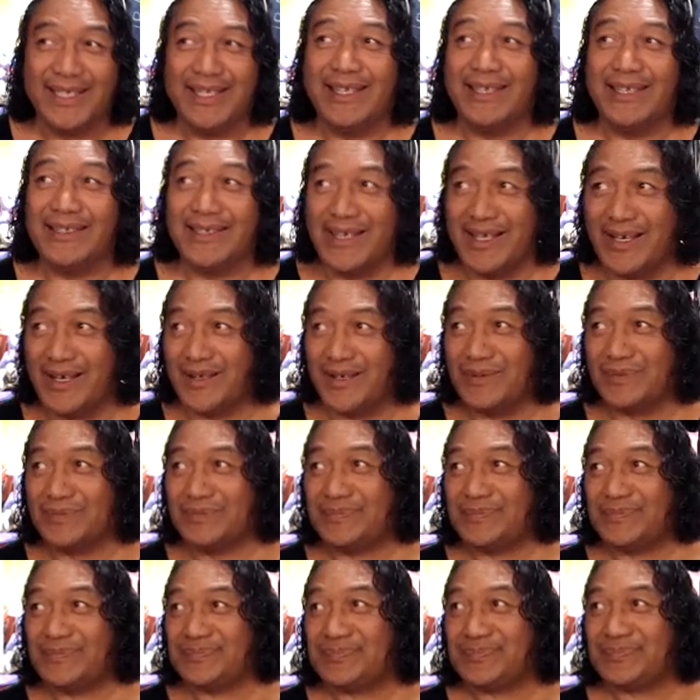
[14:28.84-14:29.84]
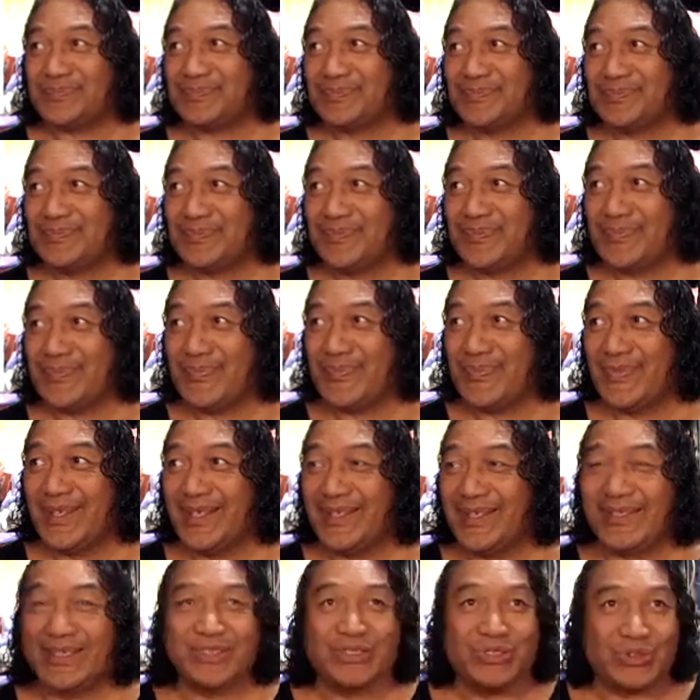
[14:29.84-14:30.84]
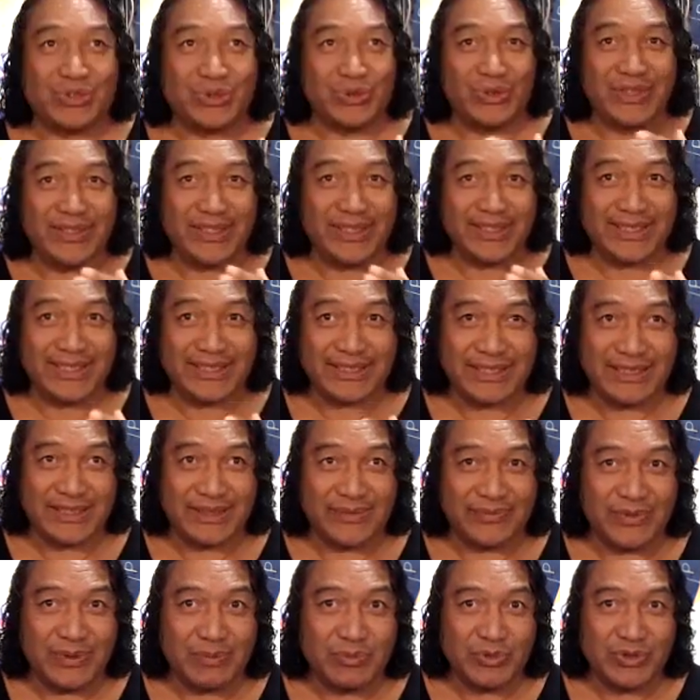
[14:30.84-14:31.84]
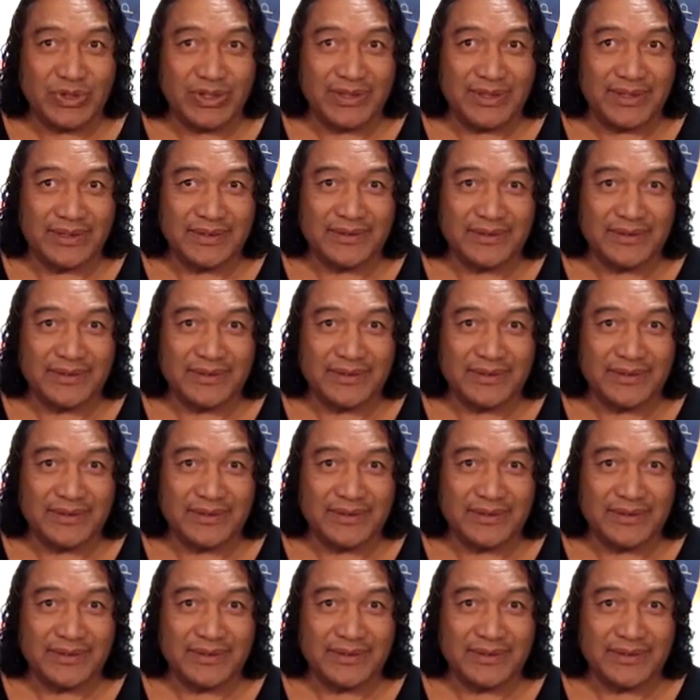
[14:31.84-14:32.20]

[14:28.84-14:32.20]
Now, this is truly the essence of Lemuria.